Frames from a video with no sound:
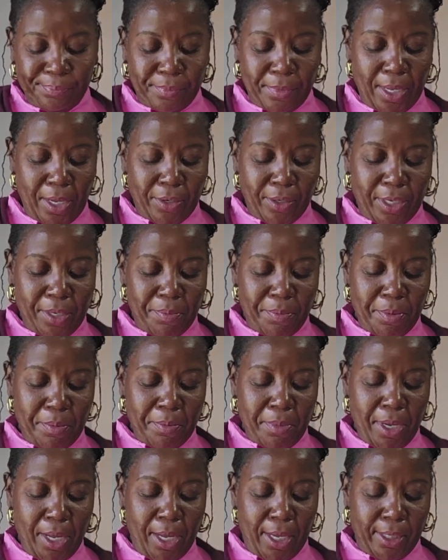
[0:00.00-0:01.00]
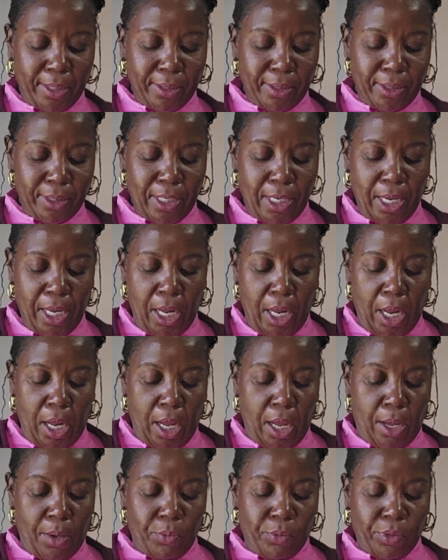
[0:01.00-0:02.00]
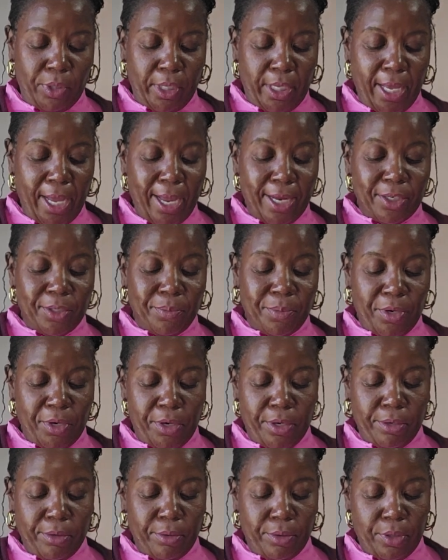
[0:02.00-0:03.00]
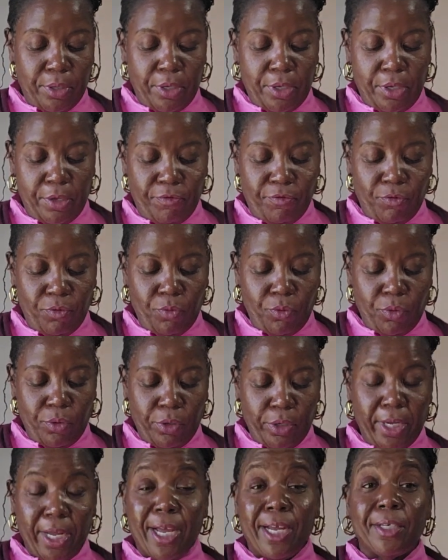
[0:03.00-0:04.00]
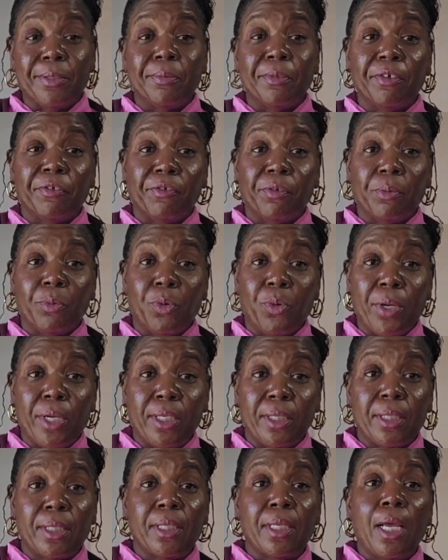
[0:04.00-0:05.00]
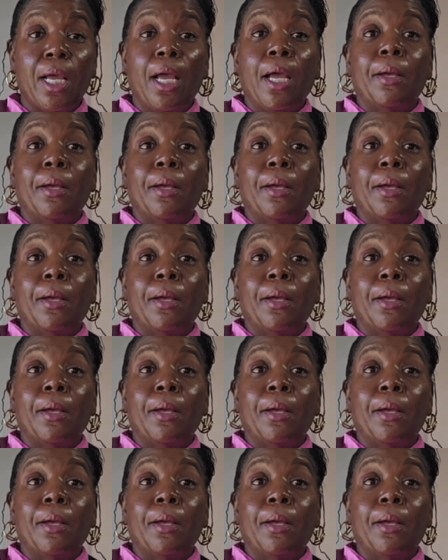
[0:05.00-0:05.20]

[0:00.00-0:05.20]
Now keep in mind, with the cashmere, if you order cashmere from Quince,